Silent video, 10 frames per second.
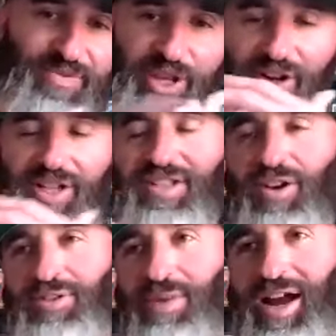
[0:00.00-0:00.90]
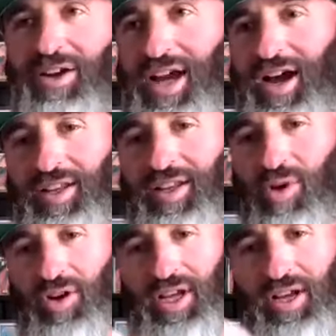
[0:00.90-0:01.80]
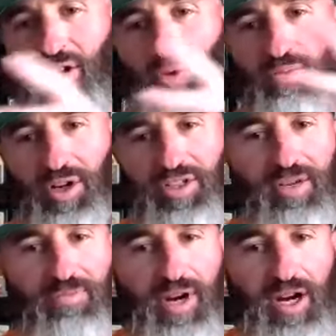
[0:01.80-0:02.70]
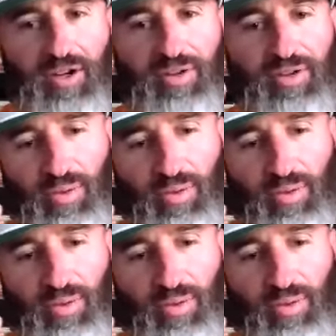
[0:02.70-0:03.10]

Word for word: You know, and he talks about how Gandhi brought down the whole British Empire